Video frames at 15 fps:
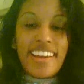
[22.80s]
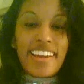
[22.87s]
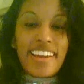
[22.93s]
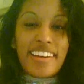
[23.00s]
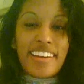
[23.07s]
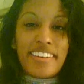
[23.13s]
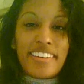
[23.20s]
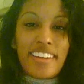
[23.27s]

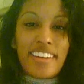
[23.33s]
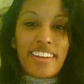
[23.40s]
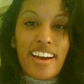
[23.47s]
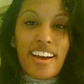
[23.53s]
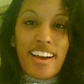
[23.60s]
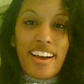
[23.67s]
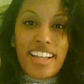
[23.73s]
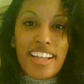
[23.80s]
and
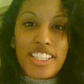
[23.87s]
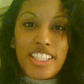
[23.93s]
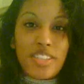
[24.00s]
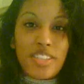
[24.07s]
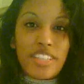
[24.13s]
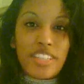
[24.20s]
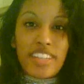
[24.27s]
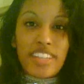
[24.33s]
I
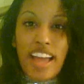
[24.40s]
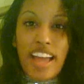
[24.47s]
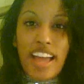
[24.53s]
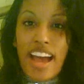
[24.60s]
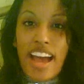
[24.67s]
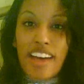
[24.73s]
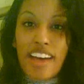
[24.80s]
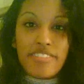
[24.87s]
don't even
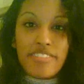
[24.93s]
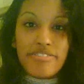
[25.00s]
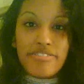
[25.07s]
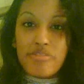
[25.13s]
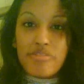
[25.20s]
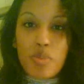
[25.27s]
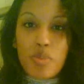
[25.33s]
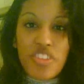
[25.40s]
have
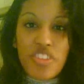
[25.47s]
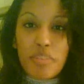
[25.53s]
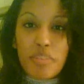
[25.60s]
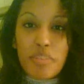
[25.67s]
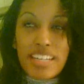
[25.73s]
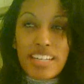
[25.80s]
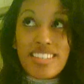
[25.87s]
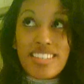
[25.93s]

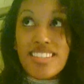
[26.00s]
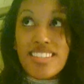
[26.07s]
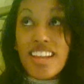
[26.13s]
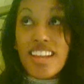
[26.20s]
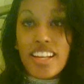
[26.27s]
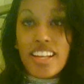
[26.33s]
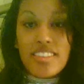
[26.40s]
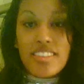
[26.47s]
within my
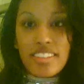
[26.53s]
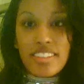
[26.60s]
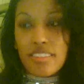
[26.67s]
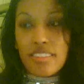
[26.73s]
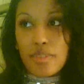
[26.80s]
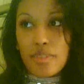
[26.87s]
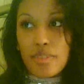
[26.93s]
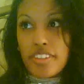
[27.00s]
sights
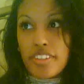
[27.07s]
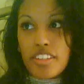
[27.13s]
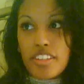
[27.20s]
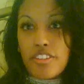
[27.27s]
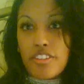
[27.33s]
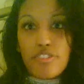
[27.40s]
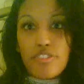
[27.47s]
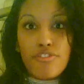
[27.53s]
anywhere in
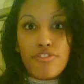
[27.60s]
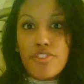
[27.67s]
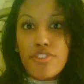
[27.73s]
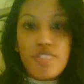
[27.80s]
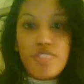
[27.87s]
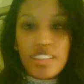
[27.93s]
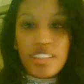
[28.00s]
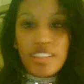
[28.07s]

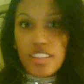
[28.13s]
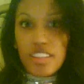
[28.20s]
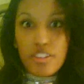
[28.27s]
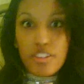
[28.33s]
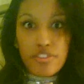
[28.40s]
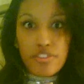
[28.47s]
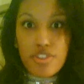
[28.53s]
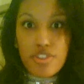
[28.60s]
the
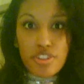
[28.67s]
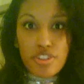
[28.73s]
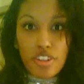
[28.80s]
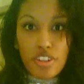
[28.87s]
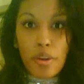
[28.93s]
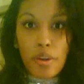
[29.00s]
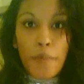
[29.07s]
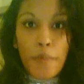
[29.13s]
near
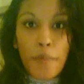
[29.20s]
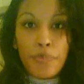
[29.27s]
future